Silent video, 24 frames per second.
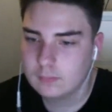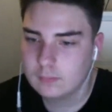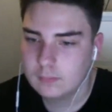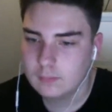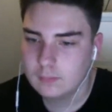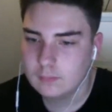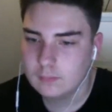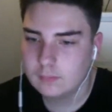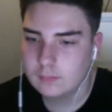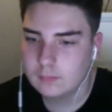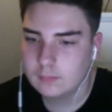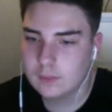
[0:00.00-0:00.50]

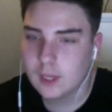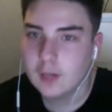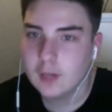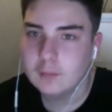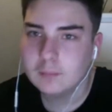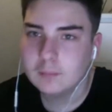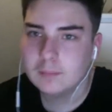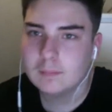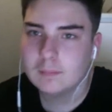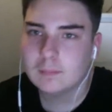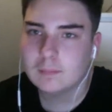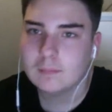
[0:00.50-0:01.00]
No?
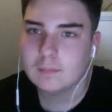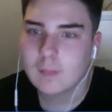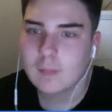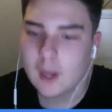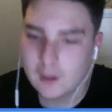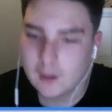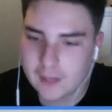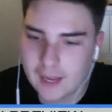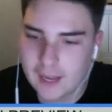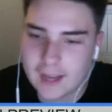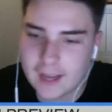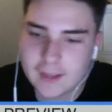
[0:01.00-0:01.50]

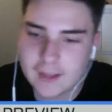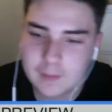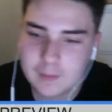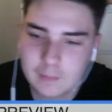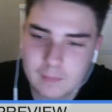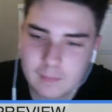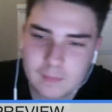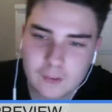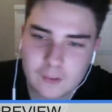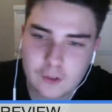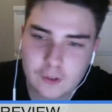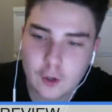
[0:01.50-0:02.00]
Okay,
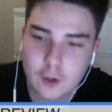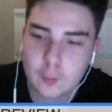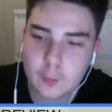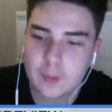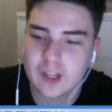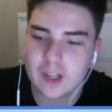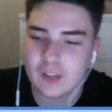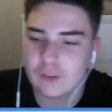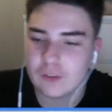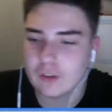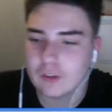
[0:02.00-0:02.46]
score predictions.